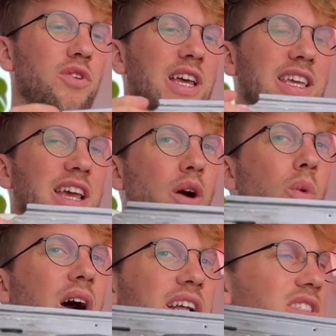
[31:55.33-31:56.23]
like yeah a
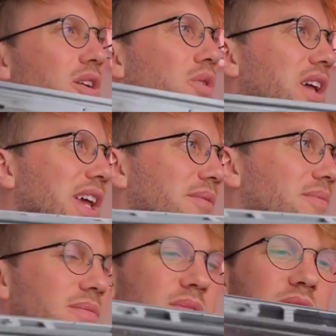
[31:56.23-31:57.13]
wide sole kit,
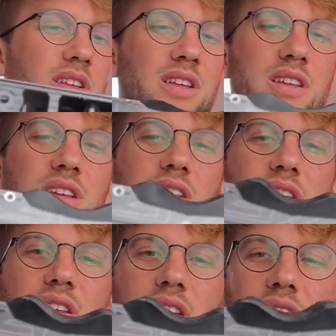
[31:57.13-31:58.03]

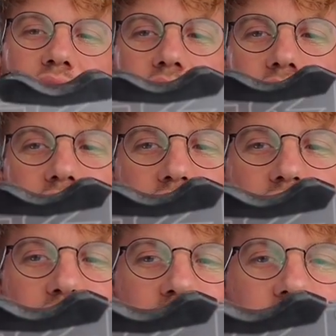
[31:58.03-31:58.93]
I
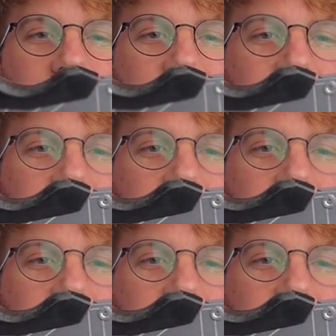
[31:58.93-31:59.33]
think. And